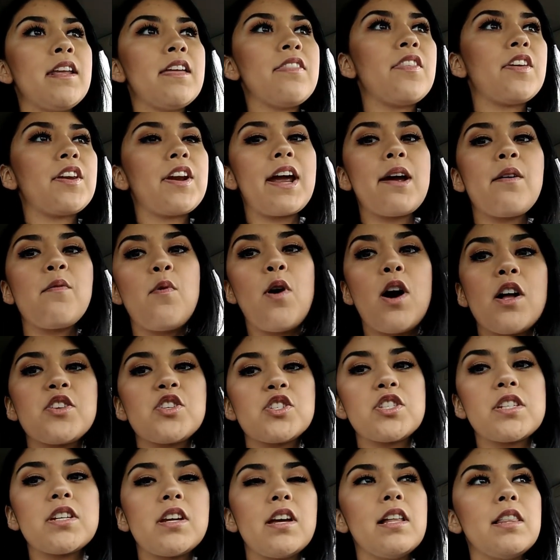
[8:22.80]
and then I
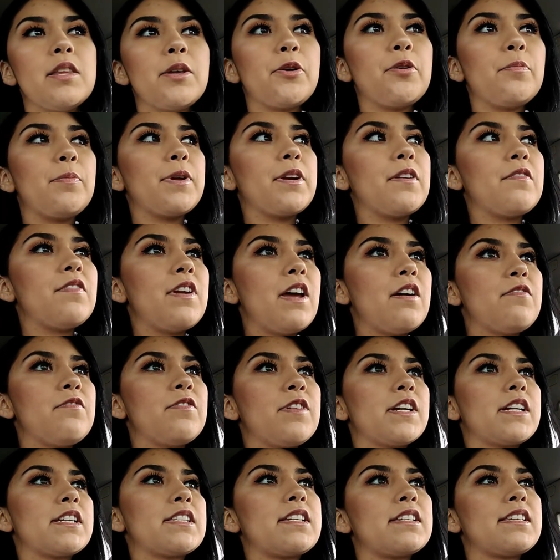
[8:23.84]
watched a little bit of
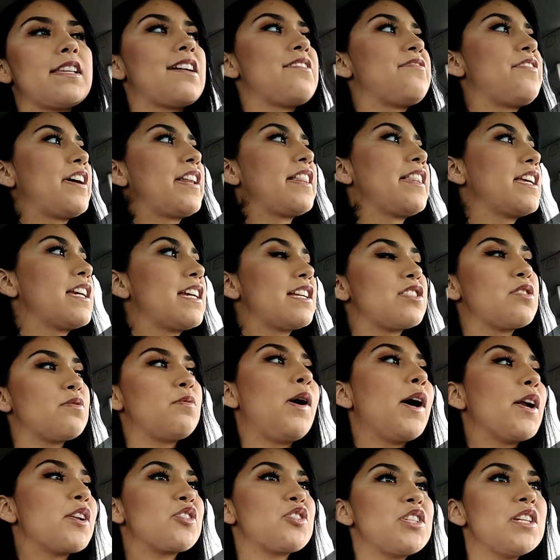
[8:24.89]
Netflix because I finally get to
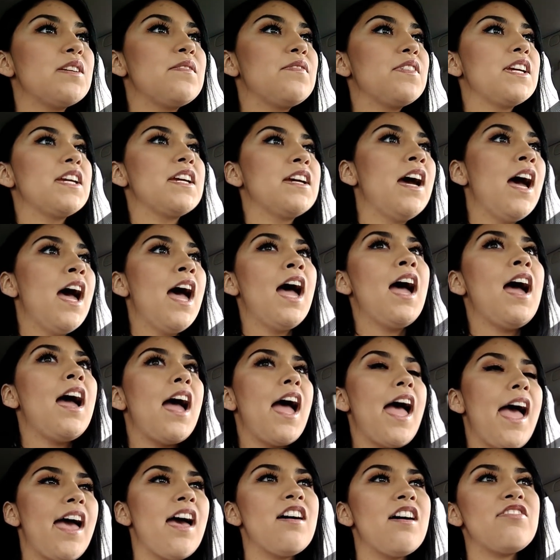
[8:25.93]
watch TV,
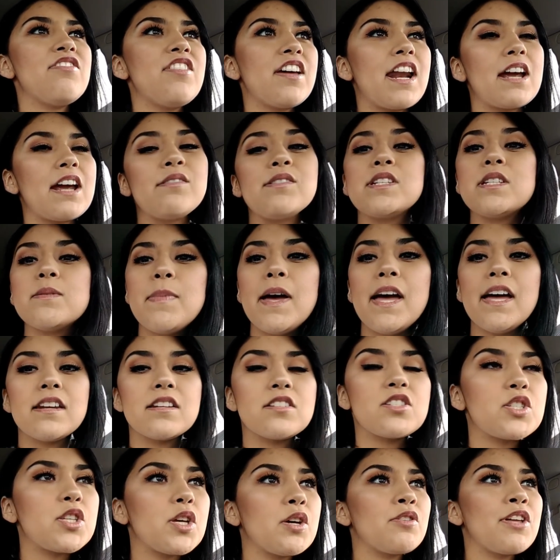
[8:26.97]
and then I went to bed.
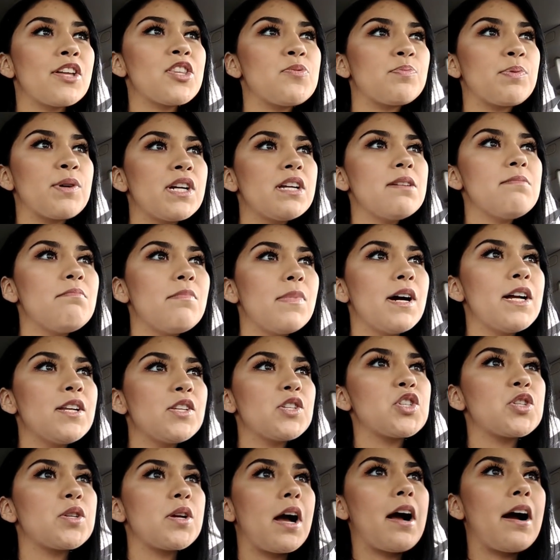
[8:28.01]
So that's pretty
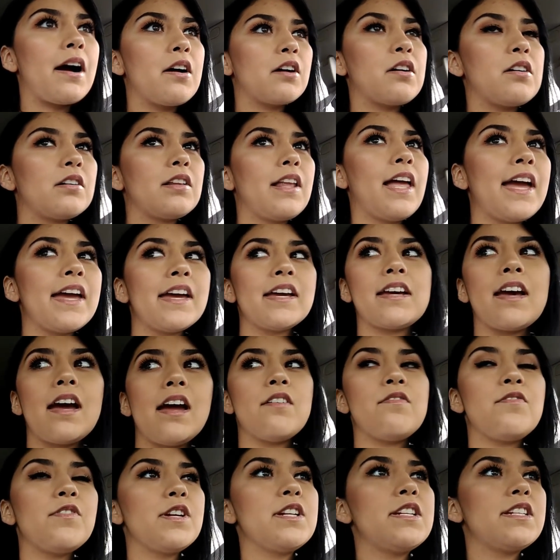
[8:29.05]
much our like
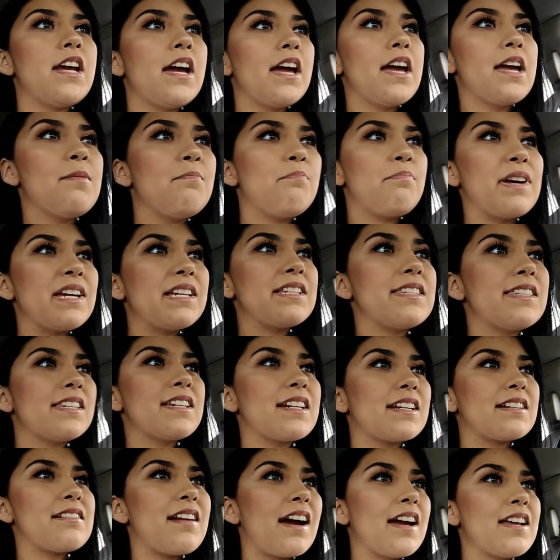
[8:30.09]
everyday
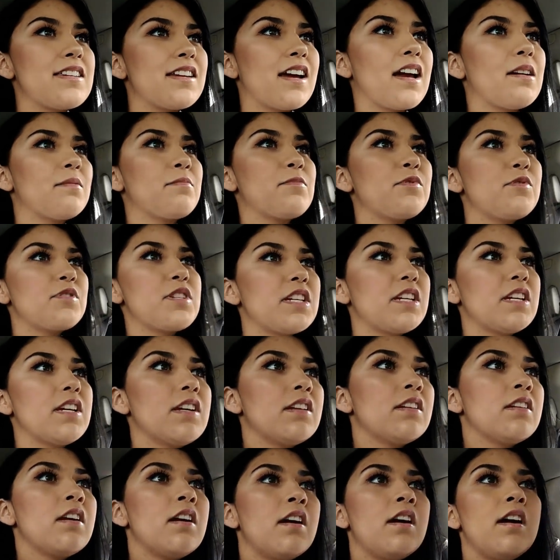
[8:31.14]
basic nighttime routine.